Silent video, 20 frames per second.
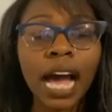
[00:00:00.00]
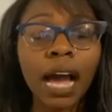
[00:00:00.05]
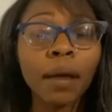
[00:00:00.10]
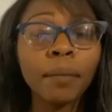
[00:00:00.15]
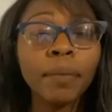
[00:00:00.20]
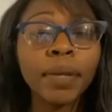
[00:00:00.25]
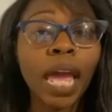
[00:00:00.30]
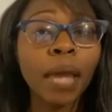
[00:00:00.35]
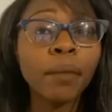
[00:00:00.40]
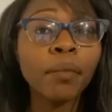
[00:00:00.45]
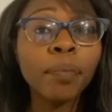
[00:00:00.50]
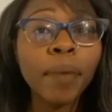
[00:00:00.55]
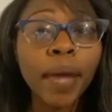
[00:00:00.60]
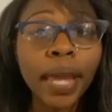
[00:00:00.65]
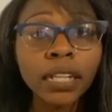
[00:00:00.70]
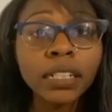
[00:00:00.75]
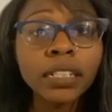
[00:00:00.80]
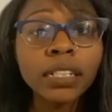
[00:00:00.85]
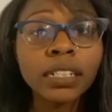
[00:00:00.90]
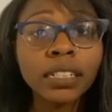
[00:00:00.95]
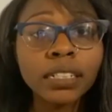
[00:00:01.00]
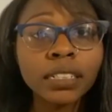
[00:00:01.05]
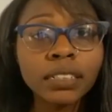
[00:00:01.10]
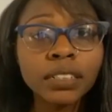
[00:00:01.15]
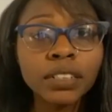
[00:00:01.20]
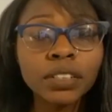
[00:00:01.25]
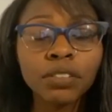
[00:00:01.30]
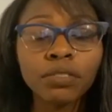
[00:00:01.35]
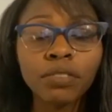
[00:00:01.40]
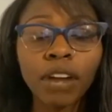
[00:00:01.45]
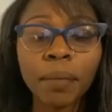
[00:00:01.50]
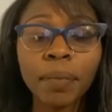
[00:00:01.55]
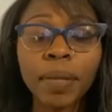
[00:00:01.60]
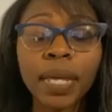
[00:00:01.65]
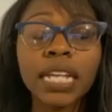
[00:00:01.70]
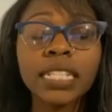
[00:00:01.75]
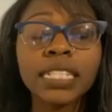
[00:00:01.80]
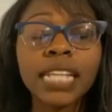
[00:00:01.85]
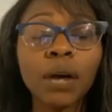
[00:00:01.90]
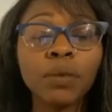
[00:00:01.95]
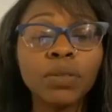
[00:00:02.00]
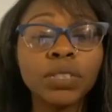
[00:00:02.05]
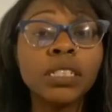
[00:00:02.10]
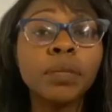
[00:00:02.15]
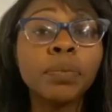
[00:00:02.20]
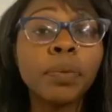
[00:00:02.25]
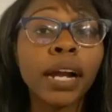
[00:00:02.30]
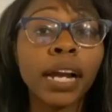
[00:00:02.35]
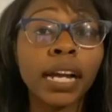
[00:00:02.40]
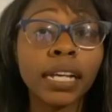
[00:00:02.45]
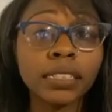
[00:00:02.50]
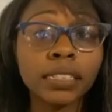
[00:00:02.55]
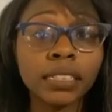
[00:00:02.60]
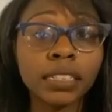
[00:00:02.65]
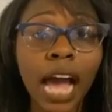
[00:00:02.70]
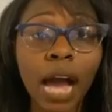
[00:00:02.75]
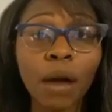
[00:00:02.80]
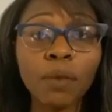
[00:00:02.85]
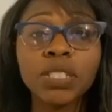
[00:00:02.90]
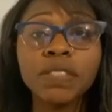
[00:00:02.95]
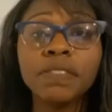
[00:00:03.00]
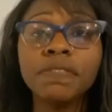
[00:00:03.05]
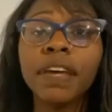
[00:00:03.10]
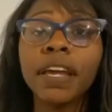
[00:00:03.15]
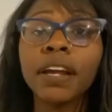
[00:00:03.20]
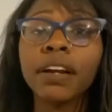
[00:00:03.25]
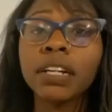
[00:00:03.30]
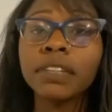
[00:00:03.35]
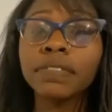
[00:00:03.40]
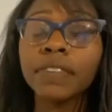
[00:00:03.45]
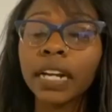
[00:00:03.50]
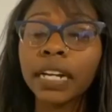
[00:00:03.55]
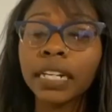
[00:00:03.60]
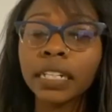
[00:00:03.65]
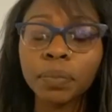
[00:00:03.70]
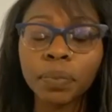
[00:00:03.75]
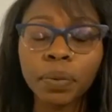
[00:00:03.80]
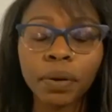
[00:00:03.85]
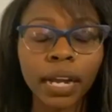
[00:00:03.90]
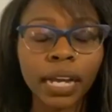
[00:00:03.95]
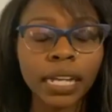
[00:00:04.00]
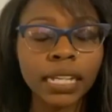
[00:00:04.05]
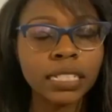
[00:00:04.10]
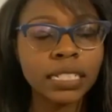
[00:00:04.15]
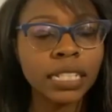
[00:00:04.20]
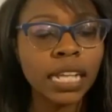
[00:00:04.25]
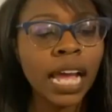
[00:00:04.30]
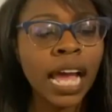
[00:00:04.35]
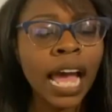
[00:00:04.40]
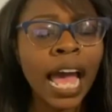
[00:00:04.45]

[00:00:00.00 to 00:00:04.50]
I became a painter, right? Because I was depressed. I was very, very depressed.